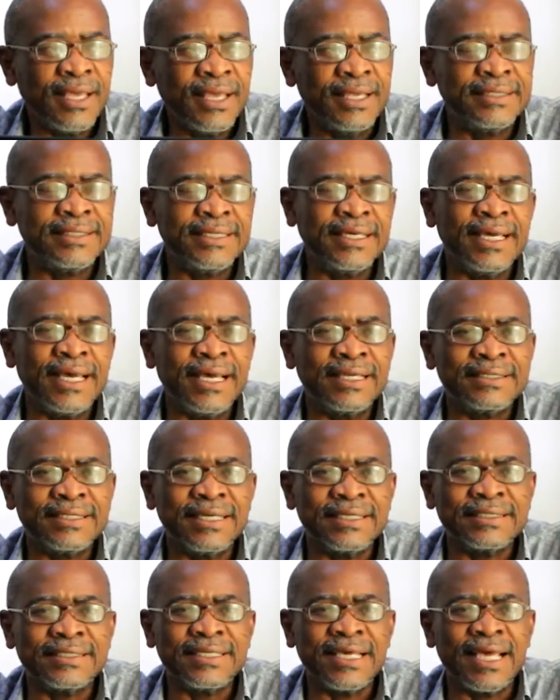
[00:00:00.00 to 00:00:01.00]
In the
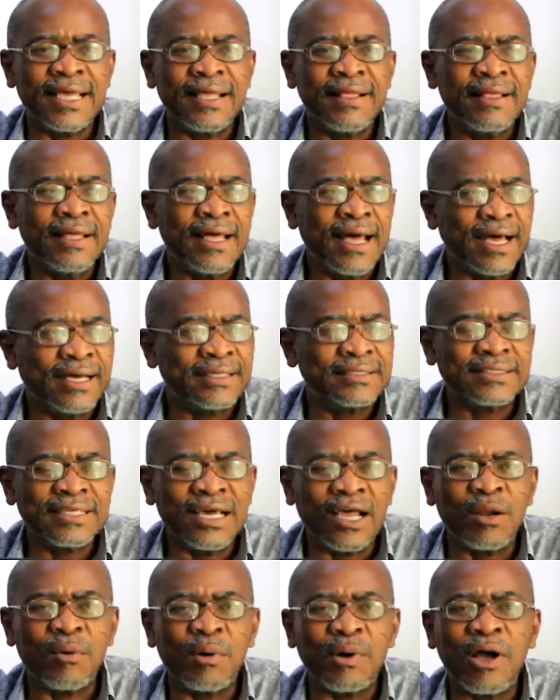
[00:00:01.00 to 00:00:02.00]
just say, and
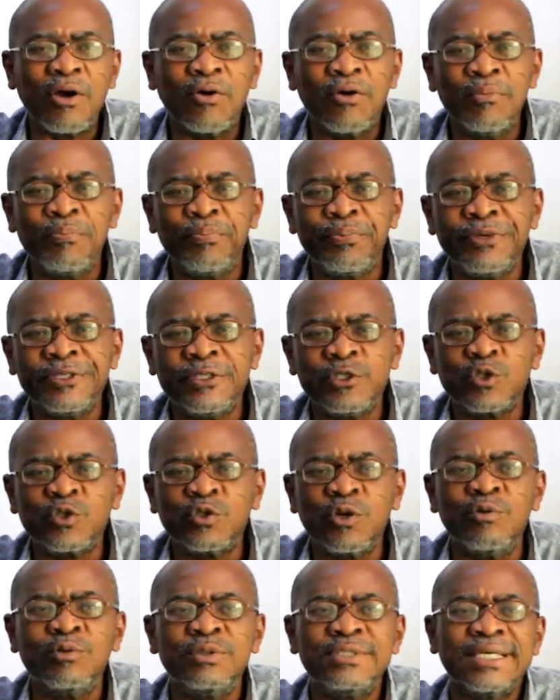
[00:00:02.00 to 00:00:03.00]
some of could preach, and
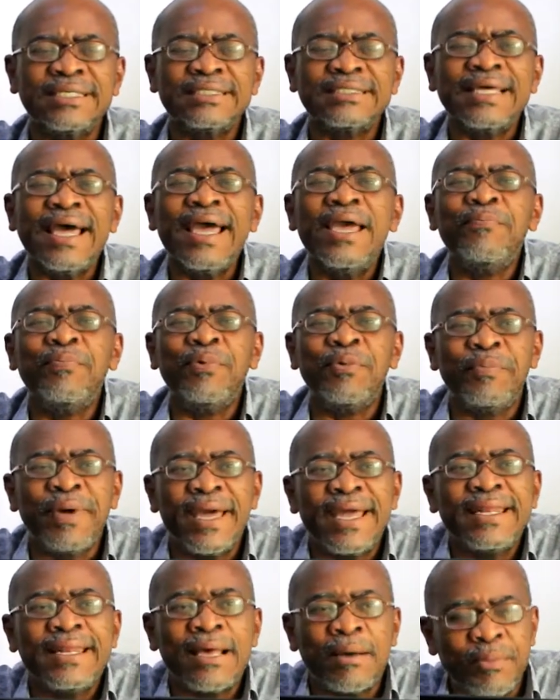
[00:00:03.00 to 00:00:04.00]
so was a type of
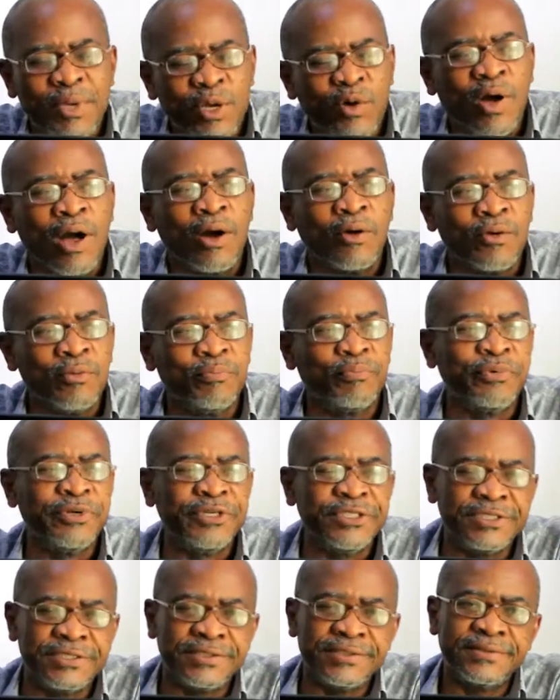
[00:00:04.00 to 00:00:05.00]
band and make could
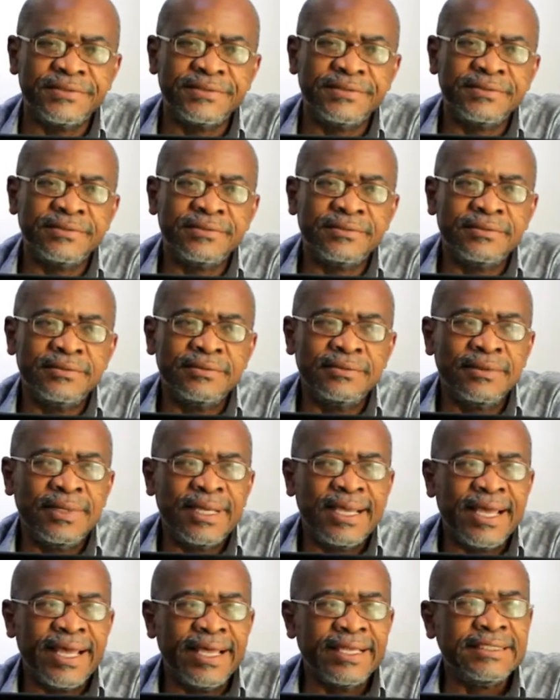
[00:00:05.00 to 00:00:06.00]
preach.
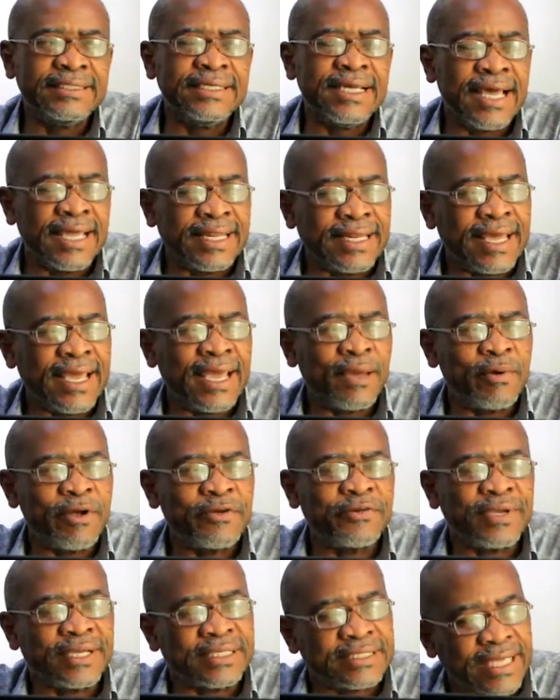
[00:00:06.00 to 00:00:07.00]
In the
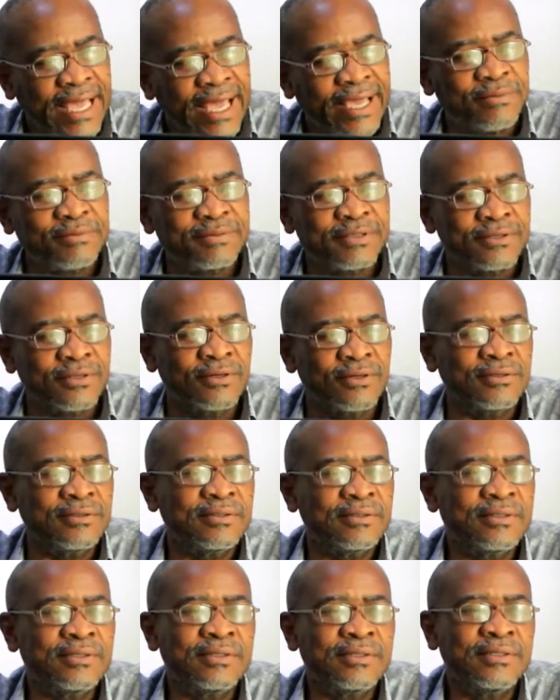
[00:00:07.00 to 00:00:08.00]
and types, no.
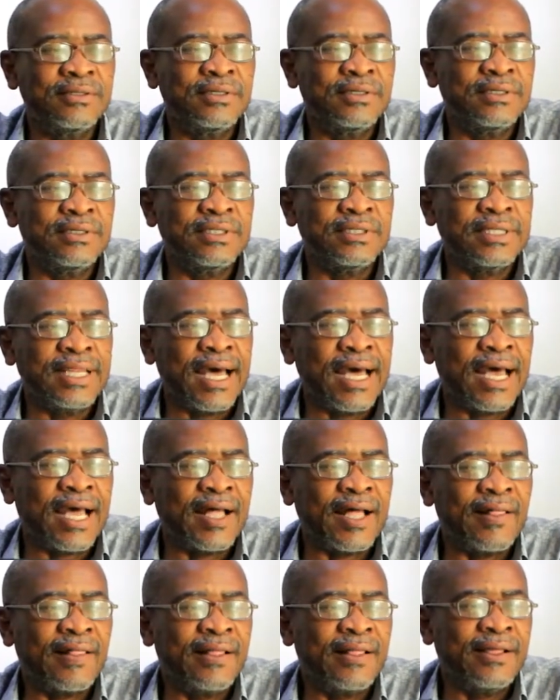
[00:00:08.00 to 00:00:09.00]

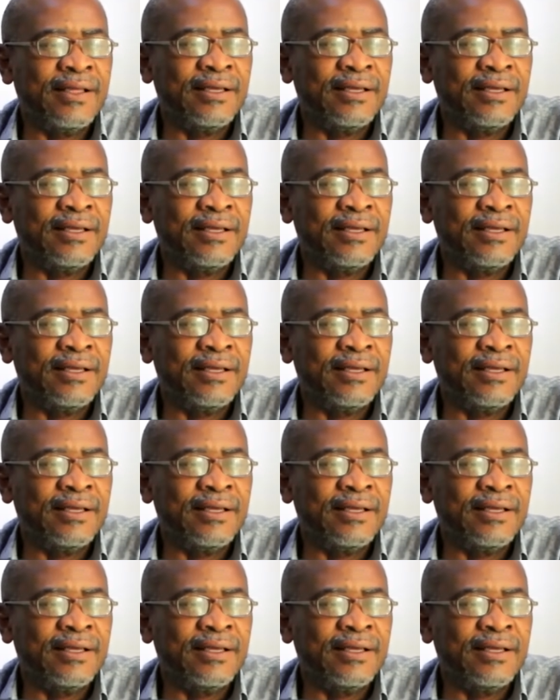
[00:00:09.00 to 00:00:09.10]
Now,